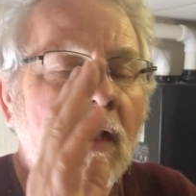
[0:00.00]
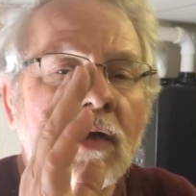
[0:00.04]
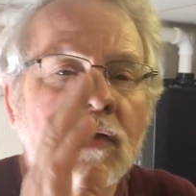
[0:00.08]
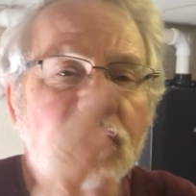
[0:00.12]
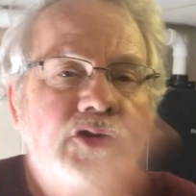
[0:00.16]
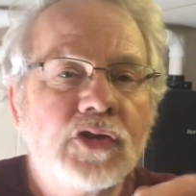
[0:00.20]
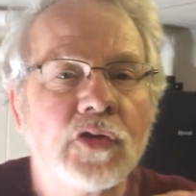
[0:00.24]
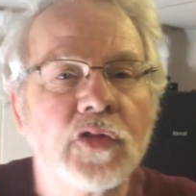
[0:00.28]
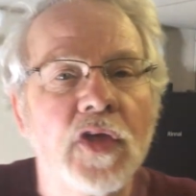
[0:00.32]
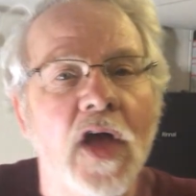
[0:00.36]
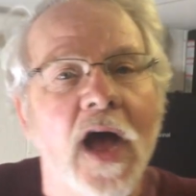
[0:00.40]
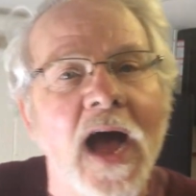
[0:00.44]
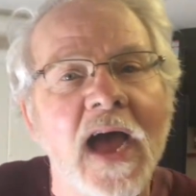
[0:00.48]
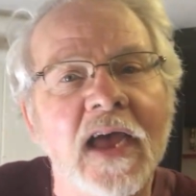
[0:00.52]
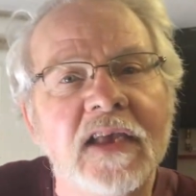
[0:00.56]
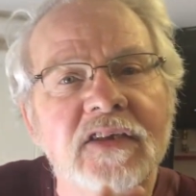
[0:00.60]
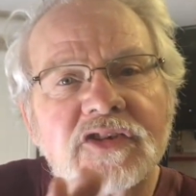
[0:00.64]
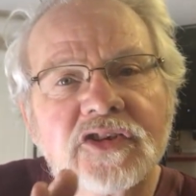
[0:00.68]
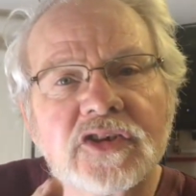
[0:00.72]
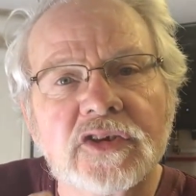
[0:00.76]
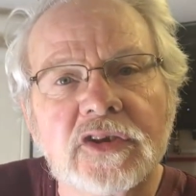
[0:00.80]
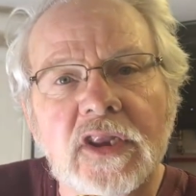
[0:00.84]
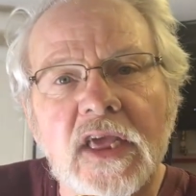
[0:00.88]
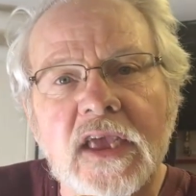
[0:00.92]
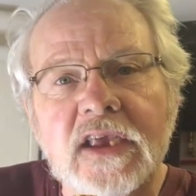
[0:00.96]
So the
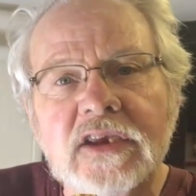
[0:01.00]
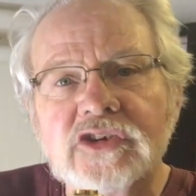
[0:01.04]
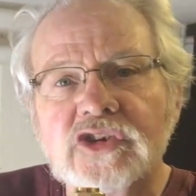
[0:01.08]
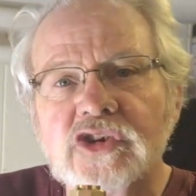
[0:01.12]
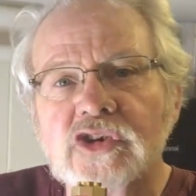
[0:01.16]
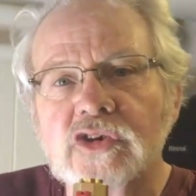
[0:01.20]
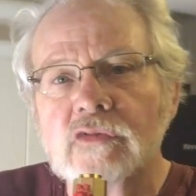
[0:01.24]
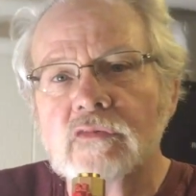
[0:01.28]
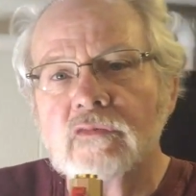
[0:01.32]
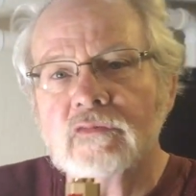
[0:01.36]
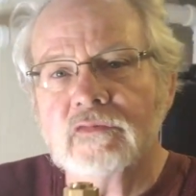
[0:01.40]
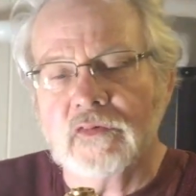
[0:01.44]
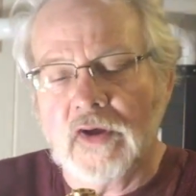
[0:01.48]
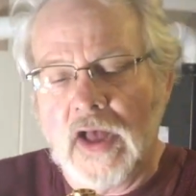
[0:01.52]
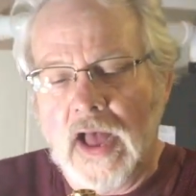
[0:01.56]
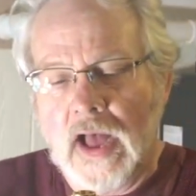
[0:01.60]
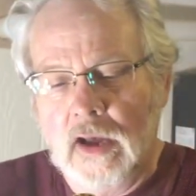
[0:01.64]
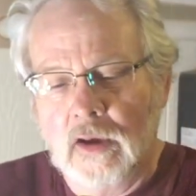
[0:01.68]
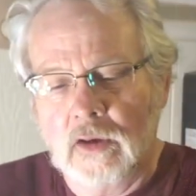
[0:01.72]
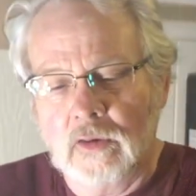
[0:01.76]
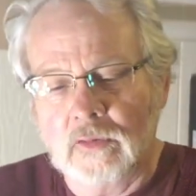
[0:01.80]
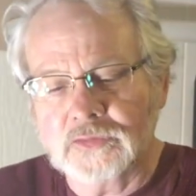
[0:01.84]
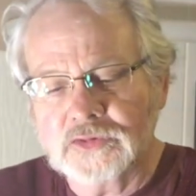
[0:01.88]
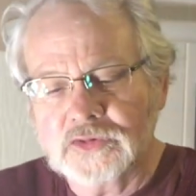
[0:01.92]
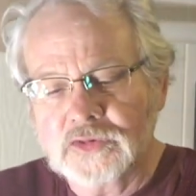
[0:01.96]
isolation
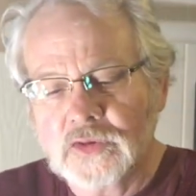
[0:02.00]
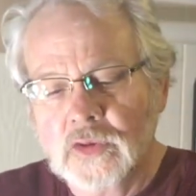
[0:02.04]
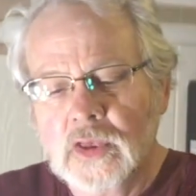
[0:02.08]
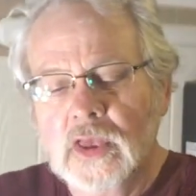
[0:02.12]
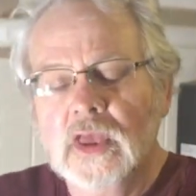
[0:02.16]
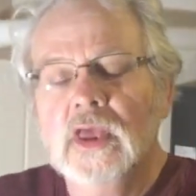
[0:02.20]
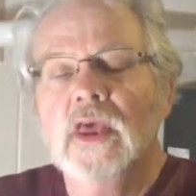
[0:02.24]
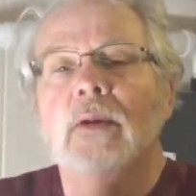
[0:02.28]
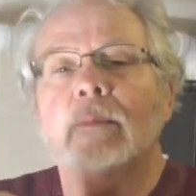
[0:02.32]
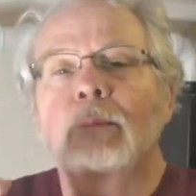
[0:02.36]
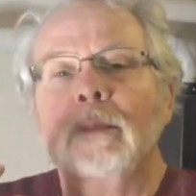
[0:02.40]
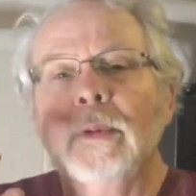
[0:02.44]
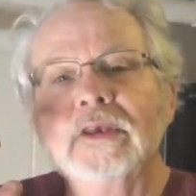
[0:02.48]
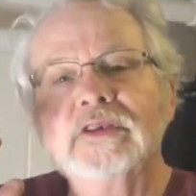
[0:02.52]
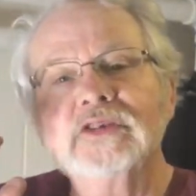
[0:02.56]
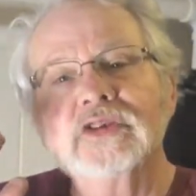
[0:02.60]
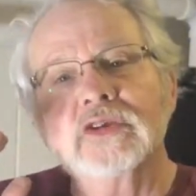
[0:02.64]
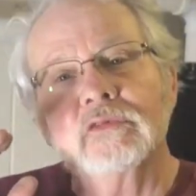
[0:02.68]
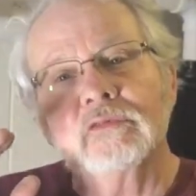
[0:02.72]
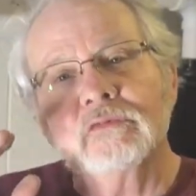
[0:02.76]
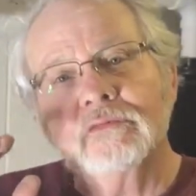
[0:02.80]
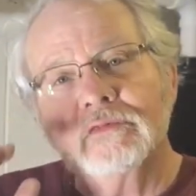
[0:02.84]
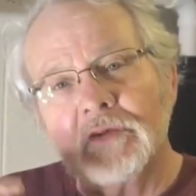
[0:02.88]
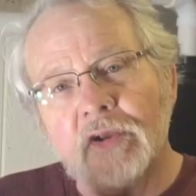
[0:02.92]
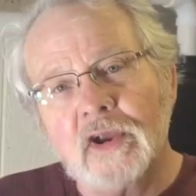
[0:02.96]
valves makes
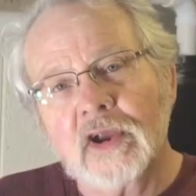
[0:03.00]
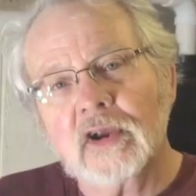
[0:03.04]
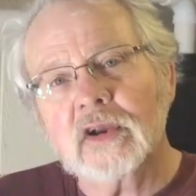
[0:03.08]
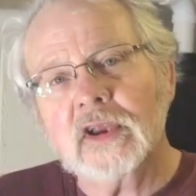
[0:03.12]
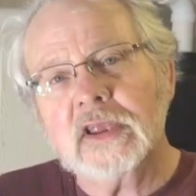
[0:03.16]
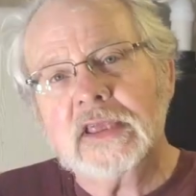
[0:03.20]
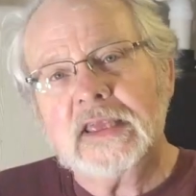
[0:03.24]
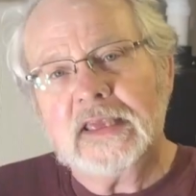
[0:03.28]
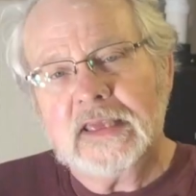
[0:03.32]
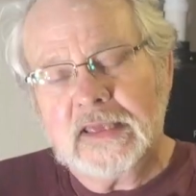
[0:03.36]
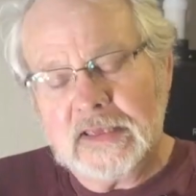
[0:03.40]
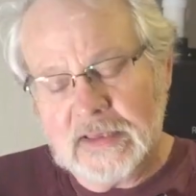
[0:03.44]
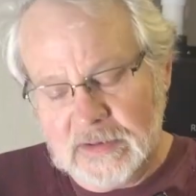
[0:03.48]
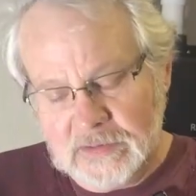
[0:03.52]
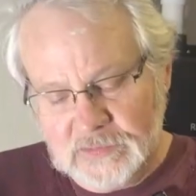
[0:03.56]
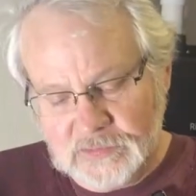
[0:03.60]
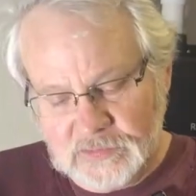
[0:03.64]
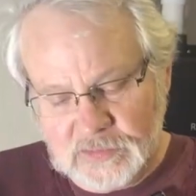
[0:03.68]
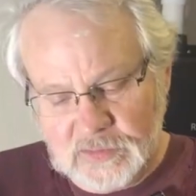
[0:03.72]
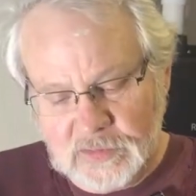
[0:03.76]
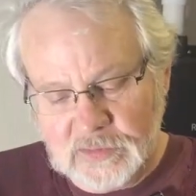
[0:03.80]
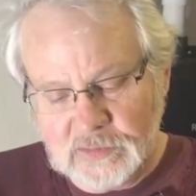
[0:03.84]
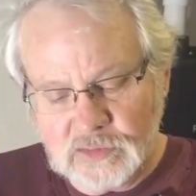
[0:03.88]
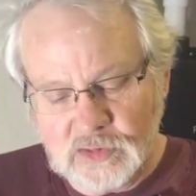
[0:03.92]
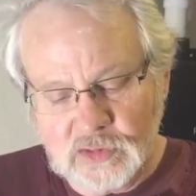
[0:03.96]
it very
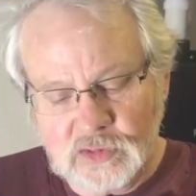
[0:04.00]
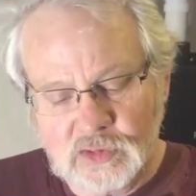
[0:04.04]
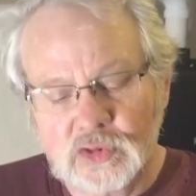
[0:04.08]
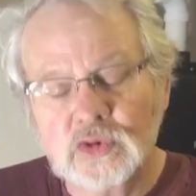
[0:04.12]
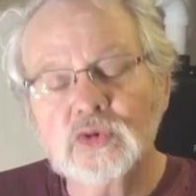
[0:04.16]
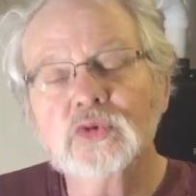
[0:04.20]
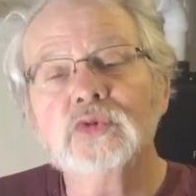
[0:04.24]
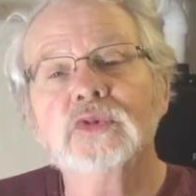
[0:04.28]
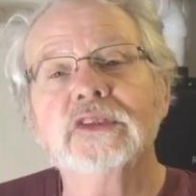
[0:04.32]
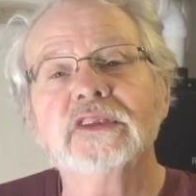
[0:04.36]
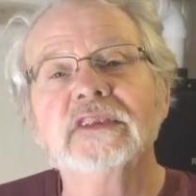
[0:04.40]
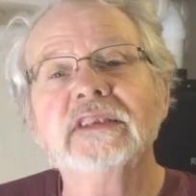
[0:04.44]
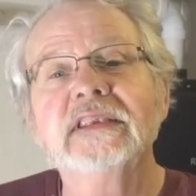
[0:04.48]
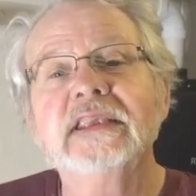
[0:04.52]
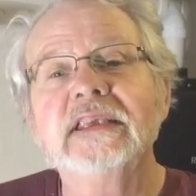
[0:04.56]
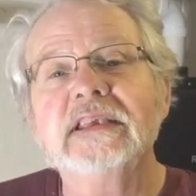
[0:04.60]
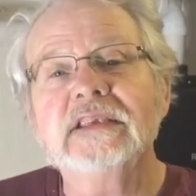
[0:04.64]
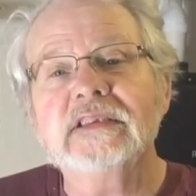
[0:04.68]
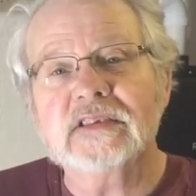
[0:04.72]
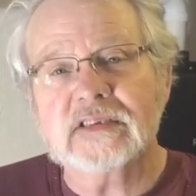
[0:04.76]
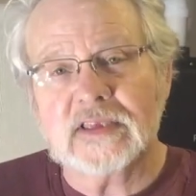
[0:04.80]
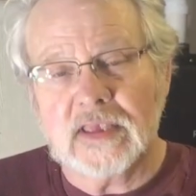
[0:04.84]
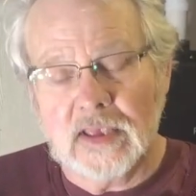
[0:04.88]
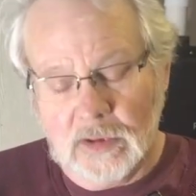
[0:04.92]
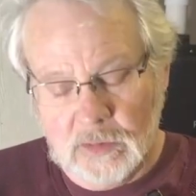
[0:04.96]
easy to do the
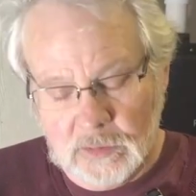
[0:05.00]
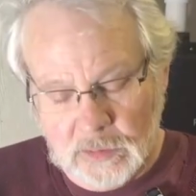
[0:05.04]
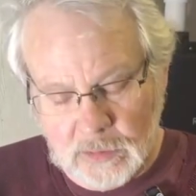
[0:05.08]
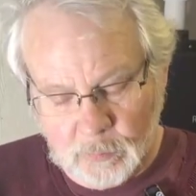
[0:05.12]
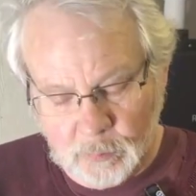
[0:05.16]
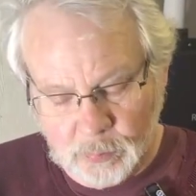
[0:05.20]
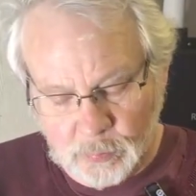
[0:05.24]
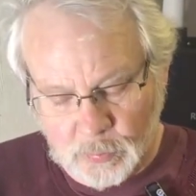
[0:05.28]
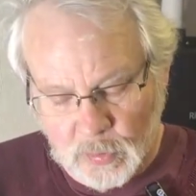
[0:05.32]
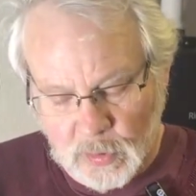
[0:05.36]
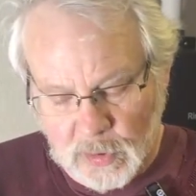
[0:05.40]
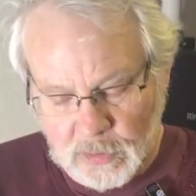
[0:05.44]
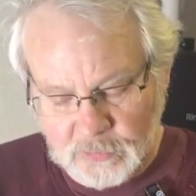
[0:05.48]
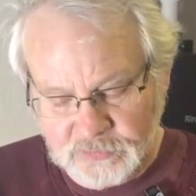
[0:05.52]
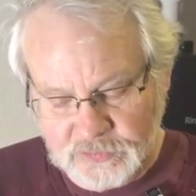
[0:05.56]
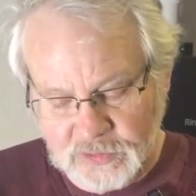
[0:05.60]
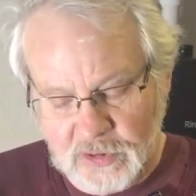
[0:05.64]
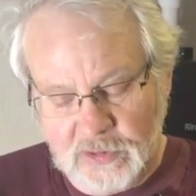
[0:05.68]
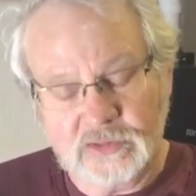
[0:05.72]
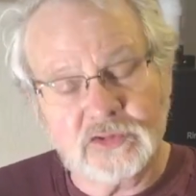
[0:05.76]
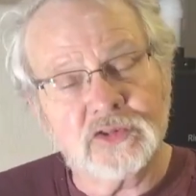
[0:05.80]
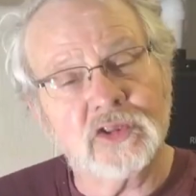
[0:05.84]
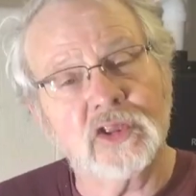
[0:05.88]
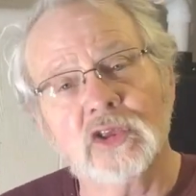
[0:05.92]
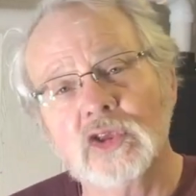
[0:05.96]
descaling
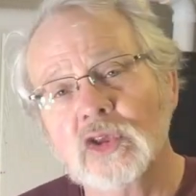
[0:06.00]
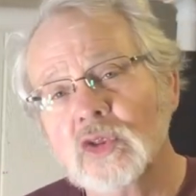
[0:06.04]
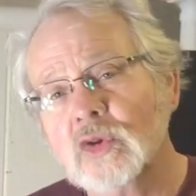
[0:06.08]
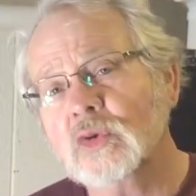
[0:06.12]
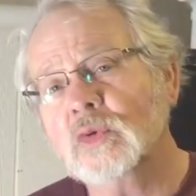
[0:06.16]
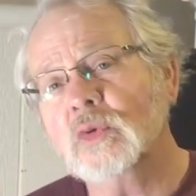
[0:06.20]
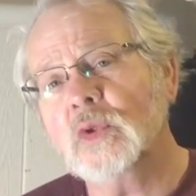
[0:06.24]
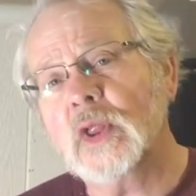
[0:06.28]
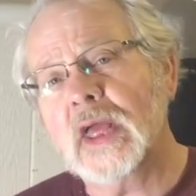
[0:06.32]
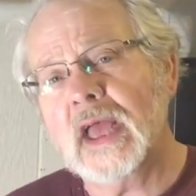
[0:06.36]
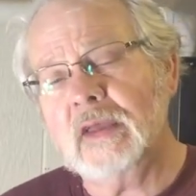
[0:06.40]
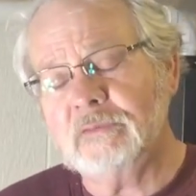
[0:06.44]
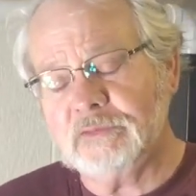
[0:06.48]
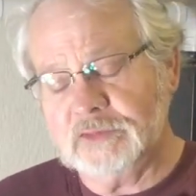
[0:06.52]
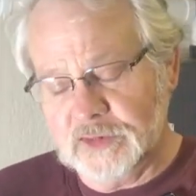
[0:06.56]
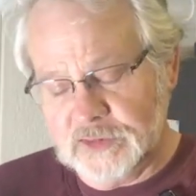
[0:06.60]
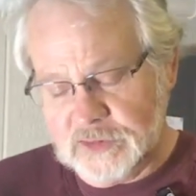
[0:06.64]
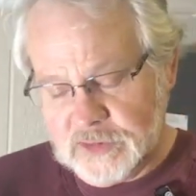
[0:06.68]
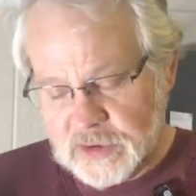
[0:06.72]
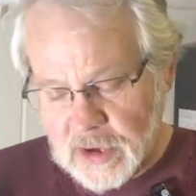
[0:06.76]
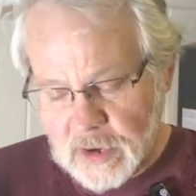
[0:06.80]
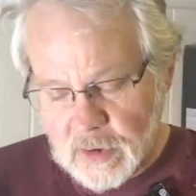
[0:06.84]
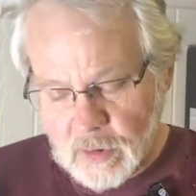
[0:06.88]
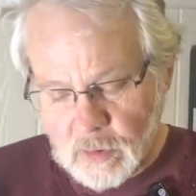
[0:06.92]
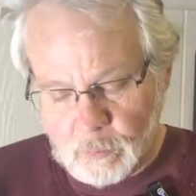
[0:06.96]
process, that you don't have to
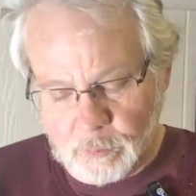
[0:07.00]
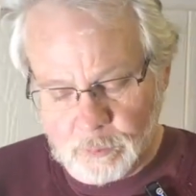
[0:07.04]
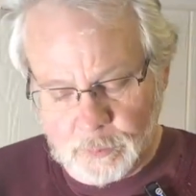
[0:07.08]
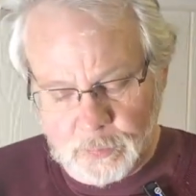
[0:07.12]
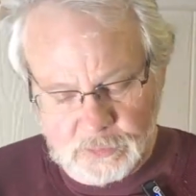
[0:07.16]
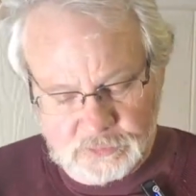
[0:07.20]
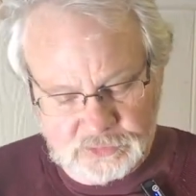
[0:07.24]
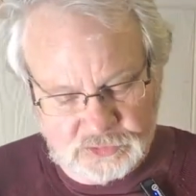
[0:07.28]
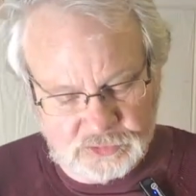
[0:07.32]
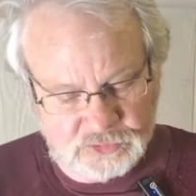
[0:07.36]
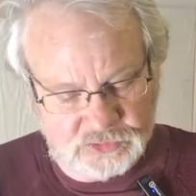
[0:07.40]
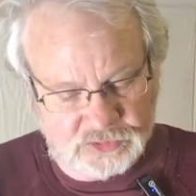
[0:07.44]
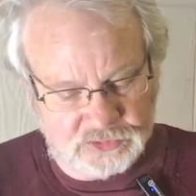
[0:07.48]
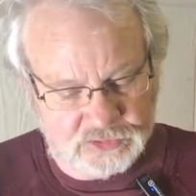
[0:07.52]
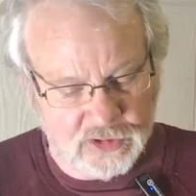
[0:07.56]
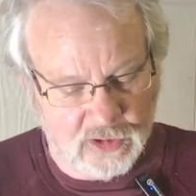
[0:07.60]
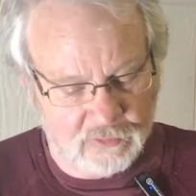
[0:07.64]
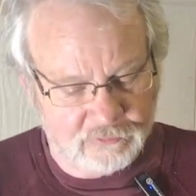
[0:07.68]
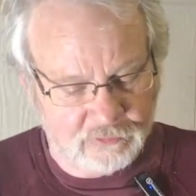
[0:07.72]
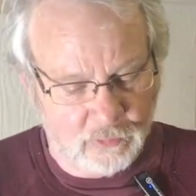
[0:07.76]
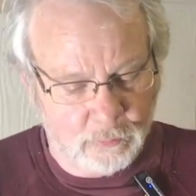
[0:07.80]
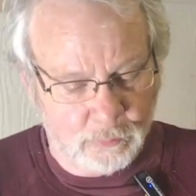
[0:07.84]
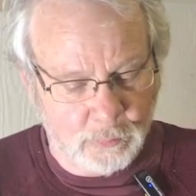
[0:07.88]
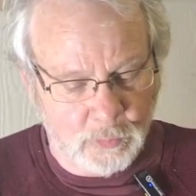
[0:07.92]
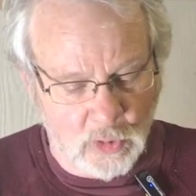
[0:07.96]
tear a bunch of
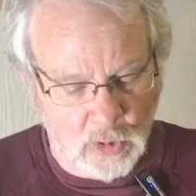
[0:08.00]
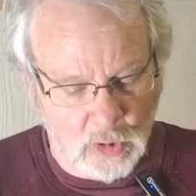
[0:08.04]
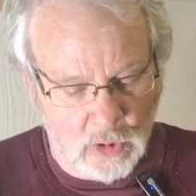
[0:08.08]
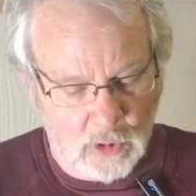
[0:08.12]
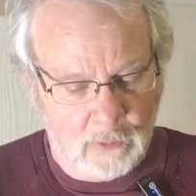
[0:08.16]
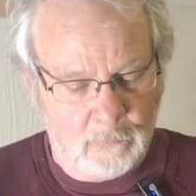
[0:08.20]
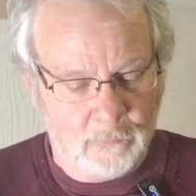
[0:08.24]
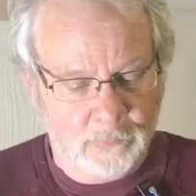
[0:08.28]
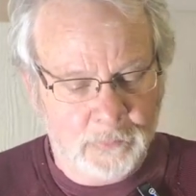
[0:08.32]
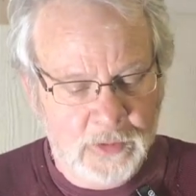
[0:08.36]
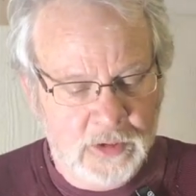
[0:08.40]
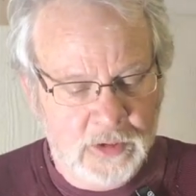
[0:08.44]
stuff apart.